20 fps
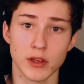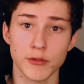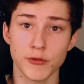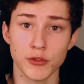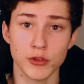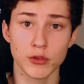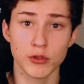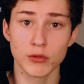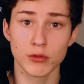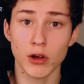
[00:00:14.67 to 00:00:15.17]
If
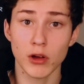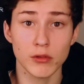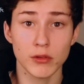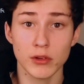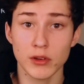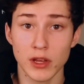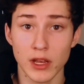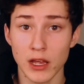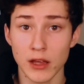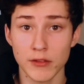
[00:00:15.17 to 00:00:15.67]
you
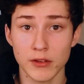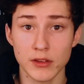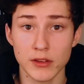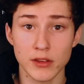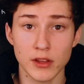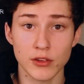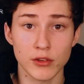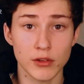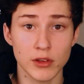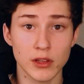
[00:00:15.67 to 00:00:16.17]
already have it,
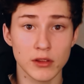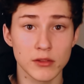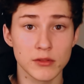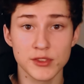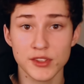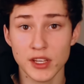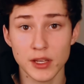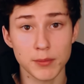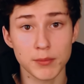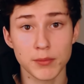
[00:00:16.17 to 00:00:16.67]
then you can
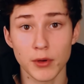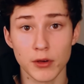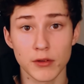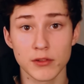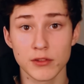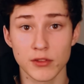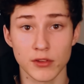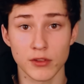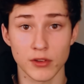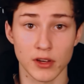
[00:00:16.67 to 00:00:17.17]
skip
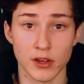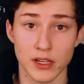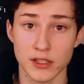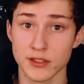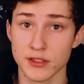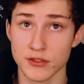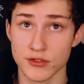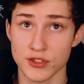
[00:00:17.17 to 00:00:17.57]
over to the next